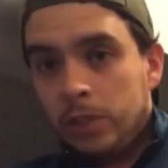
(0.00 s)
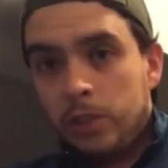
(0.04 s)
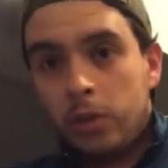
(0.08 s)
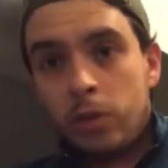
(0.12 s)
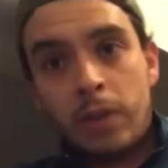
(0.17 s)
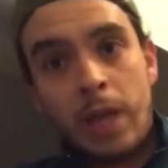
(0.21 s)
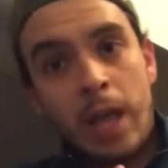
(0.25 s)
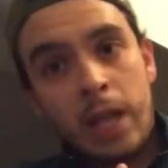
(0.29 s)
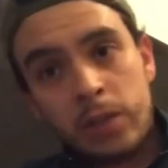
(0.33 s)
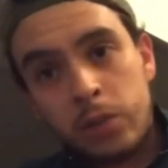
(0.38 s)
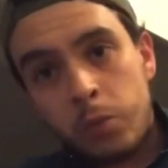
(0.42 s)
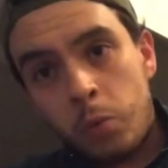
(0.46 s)

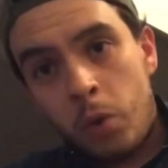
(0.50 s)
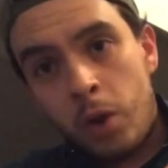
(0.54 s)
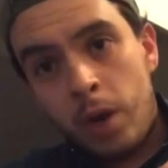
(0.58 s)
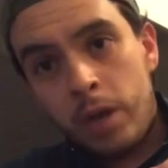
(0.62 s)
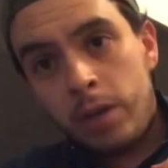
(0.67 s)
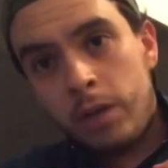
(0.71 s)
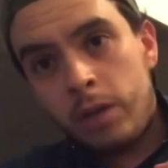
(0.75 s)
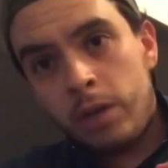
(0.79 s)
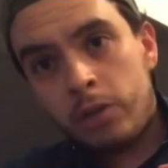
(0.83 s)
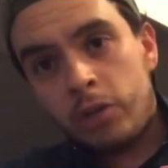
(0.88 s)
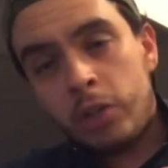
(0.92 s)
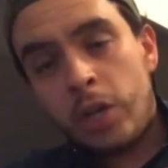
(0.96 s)
So that's
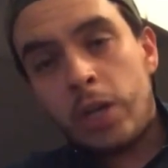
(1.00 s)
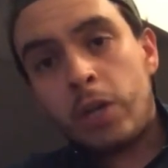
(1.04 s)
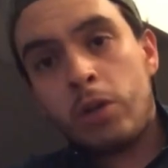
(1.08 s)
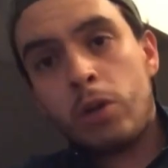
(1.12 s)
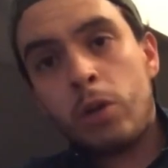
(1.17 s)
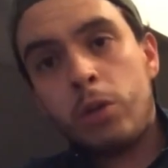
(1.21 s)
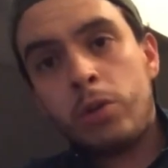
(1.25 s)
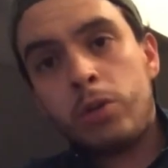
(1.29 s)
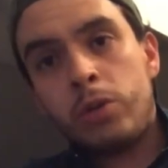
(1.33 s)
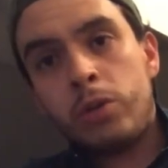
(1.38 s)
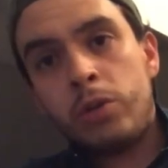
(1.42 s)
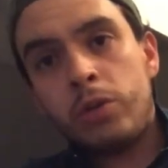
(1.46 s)
one. Check
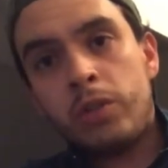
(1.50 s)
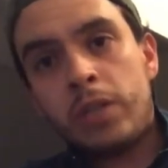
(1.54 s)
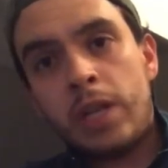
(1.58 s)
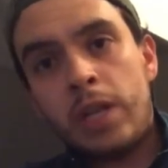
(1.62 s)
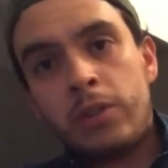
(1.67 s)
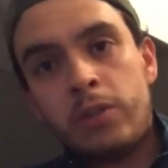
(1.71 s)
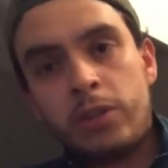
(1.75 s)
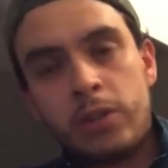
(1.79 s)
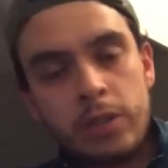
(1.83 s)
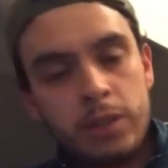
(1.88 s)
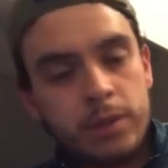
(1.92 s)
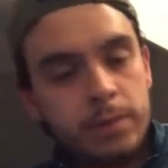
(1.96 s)
your O2
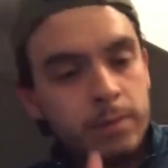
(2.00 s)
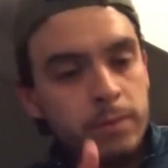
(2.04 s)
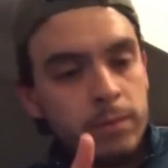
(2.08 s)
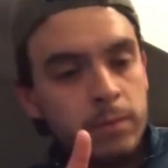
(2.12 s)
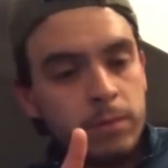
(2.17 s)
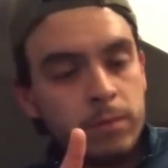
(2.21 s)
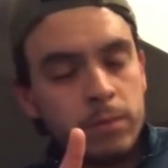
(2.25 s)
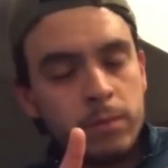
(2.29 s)
sensor.